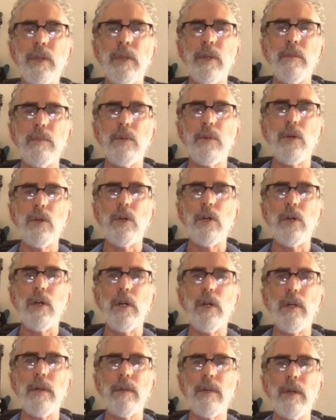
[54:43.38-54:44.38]
Good boy.
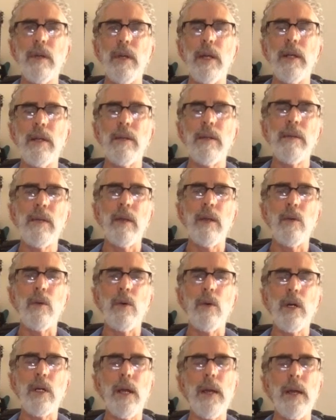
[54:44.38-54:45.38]
All right. Now
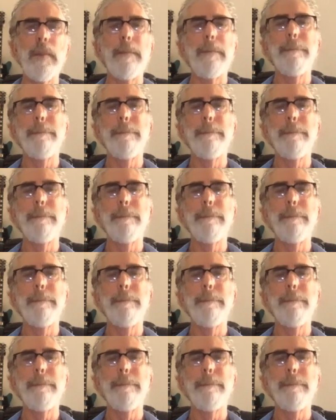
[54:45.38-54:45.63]
walk on.